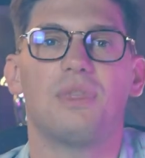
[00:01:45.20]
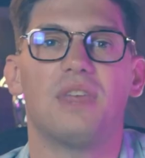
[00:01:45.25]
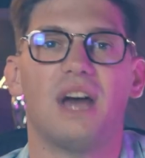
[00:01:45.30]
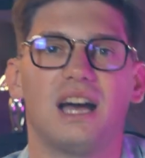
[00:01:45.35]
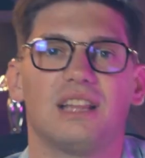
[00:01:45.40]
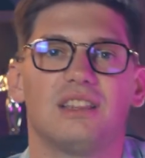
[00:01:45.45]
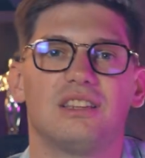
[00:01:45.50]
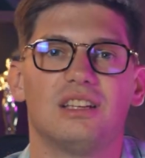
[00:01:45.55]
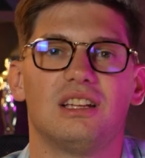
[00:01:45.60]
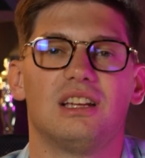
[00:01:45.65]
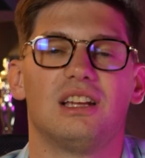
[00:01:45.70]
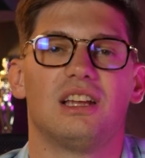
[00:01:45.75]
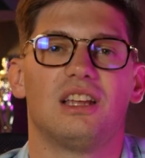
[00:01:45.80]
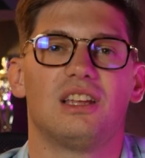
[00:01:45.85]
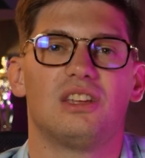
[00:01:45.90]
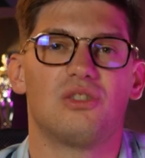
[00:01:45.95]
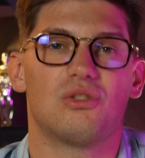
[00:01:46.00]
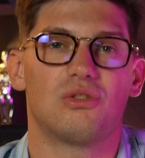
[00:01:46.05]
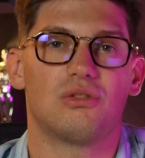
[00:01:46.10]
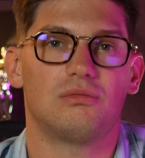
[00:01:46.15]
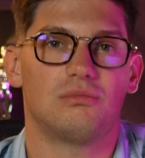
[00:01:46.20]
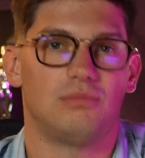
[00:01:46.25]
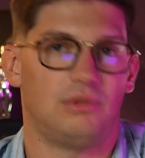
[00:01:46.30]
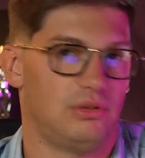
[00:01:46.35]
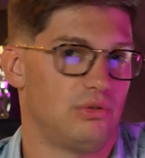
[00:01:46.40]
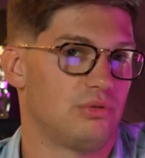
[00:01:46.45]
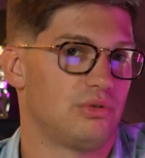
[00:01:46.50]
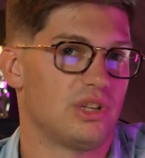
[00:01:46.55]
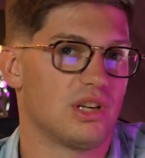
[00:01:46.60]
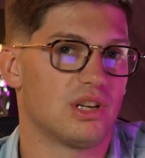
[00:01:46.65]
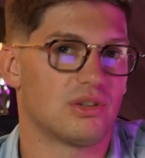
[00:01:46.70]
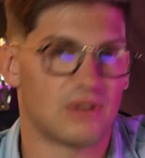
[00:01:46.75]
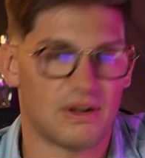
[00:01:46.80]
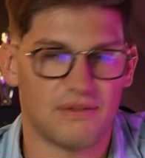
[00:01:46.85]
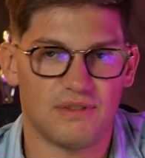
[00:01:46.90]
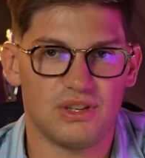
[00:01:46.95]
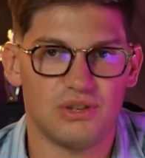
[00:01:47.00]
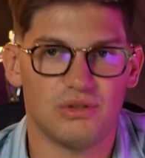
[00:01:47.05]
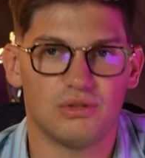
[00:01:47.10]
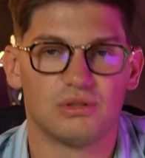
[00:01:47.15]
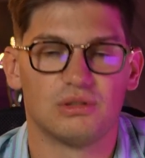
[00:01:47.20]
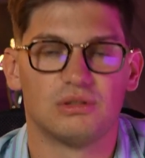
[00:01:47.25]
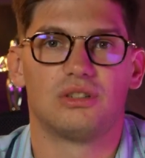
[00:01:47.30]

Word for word: with that, you're losing revenue.